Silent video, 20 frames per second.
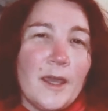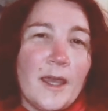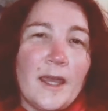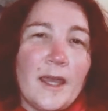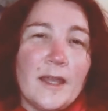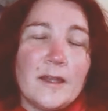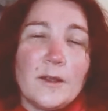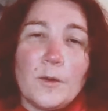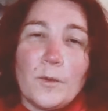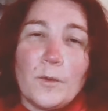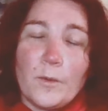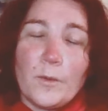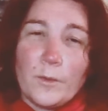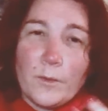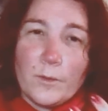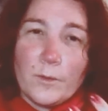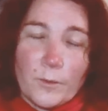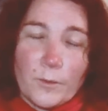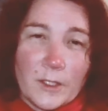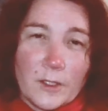And
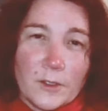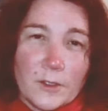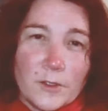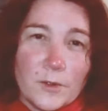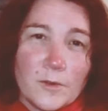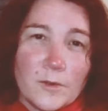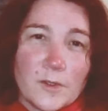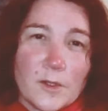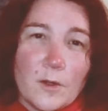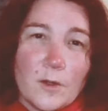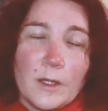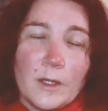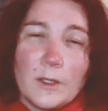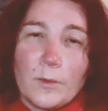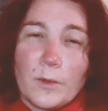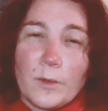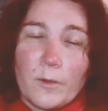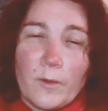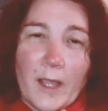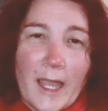when you do so,
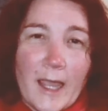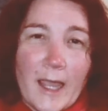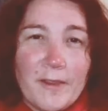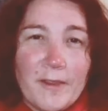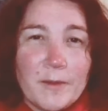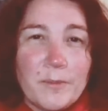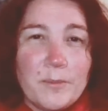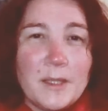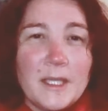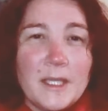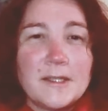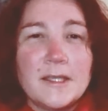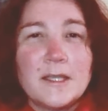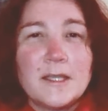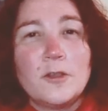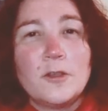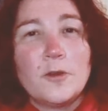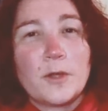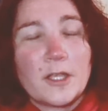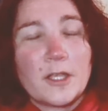and when we have that
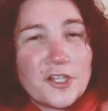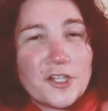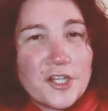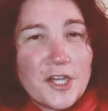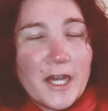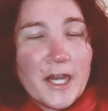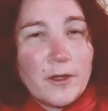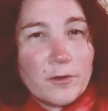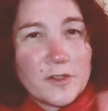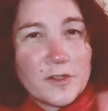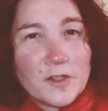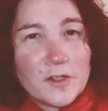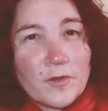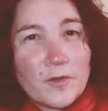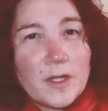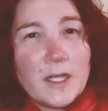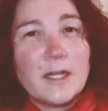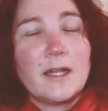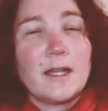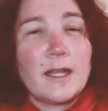meeting, you can share your
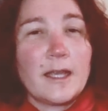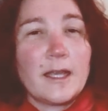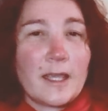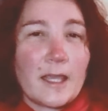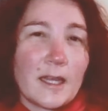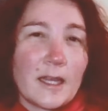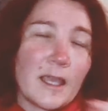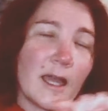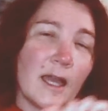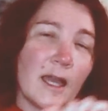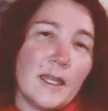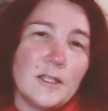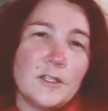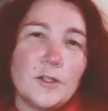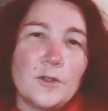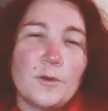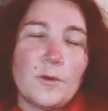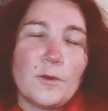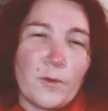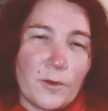screen and I can
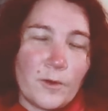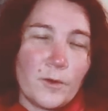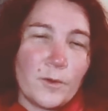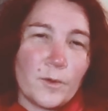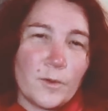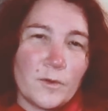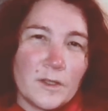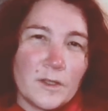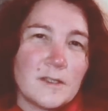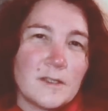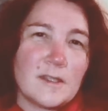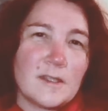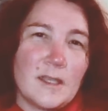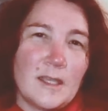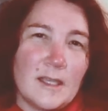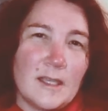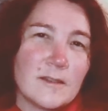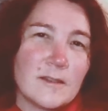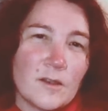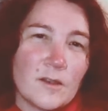guide you through this
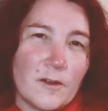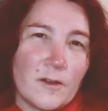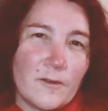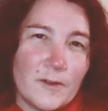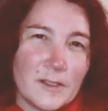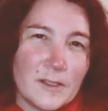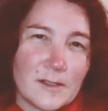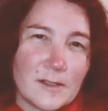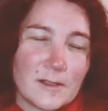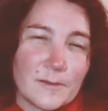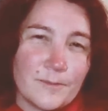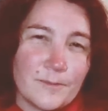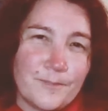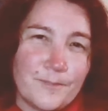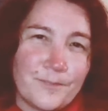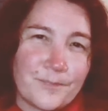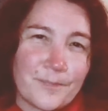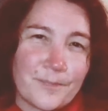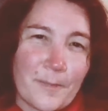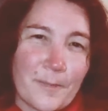e-service.